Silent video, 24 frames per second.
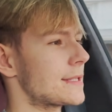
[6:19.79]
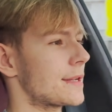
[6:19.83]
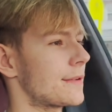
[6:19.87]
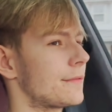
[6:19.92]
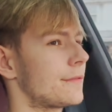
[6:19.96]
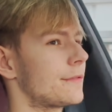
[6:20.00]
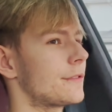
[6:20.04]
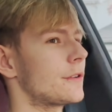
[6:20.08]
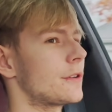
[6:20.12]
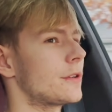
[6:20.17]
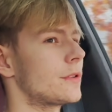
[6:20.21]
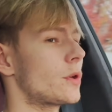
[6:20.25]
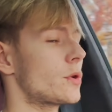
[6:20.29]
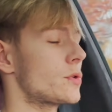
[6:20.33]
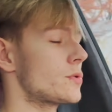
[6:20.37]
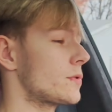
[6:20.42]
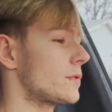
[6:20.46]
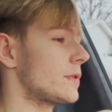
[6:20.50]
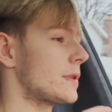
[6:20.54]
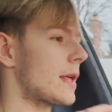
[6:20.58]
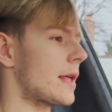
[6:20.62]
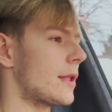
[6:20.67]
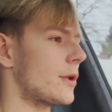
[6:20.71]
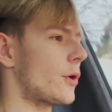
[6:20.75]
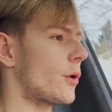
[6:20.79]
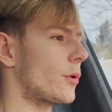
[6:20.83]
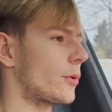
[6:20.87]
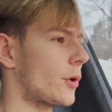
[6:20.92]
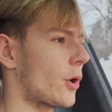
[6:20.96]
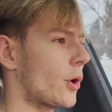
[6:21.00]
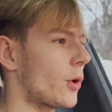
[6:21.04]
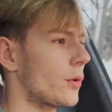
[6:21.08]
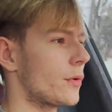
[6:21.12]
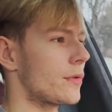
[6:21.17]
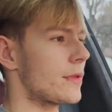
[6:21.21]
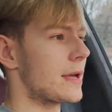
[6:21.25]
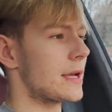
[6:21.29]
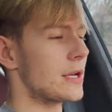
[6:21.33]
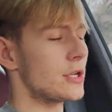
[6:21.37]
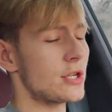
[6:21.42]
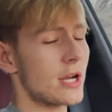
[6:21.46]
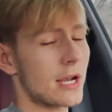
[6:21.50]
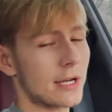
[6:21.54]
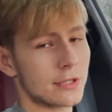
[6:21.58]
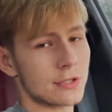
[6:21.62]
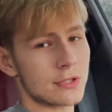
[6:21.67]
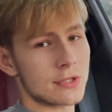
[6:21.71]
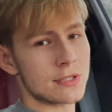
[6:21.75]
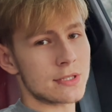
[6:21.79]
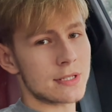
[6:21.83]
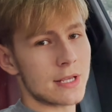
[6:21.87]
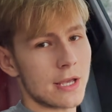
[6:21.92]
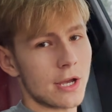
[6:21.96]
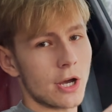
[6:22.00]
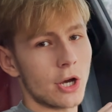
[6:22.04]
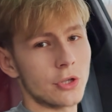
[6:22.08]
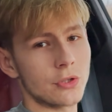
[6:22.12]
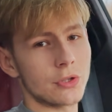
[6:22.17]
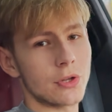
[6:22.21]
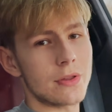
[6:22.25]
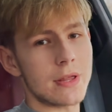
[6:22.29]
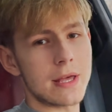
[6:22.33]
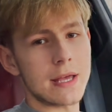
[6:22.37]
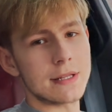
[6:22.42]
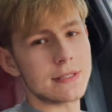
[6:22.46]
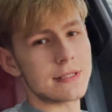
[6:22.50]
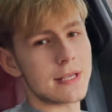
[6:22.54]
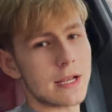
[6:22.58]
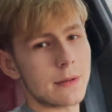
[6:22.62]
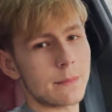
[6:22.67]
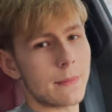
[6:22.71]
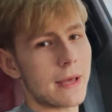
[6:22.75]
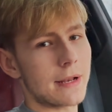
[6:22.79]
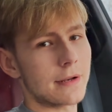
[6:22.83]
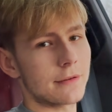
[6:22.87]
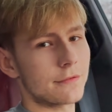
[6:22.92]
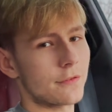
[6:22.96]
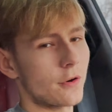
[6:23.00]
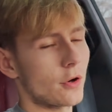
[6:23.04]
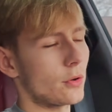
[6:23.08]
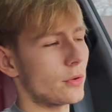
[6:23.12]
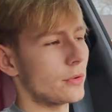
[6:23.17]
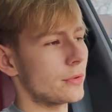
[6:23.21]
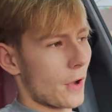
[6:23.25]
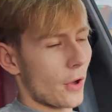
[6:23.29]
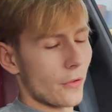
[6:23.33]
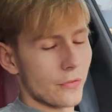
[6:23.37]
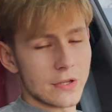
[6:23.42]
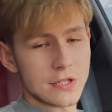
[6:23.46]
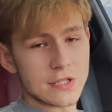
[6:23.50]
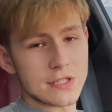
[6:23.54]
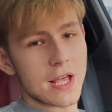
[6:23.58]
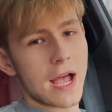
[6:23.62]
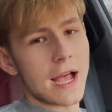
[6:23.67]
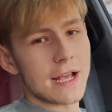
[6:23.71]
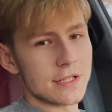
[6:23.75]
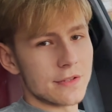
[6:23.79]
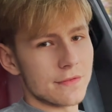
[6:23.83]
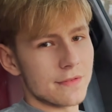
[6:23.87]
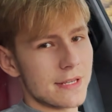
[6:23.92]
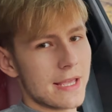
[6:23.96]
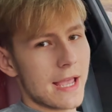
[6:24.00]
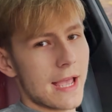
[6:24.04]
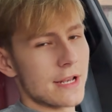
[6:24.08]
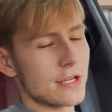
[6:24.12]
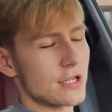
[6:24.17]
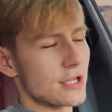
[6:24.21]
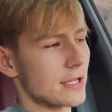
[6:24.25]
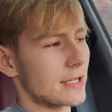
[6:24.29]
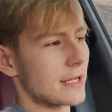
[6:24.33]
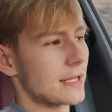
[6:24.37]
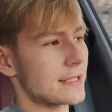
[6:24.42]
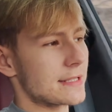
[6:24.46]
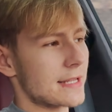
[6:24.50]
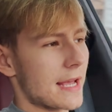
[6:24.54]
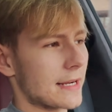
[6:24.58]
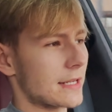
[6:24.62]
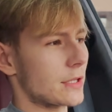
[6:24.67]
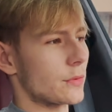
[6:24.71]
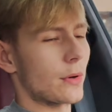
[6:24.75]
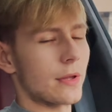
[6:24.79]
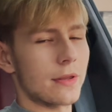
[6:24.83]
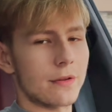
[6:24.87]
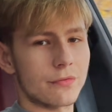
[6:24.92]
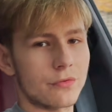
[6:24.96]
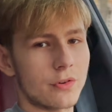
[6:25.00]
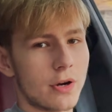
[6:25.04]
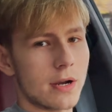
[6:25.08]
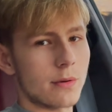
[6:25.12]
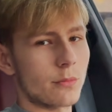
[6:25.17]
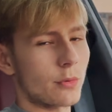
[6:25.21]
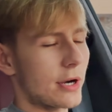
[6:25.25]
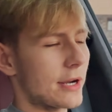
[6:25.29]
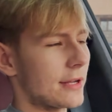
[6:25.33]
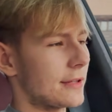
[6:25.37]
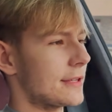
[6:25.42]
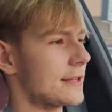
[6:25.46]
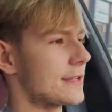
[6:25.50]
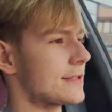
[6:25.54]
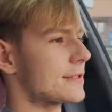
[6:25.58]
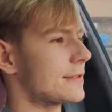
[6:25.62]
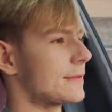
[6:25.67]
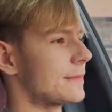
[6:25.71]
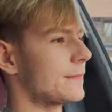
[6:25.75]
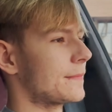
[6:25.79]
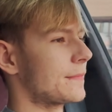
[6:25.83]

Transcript: And for those of you that don't know, the injectors sit under the intake manifold on the sides of the engine, exactly where the frame rail is,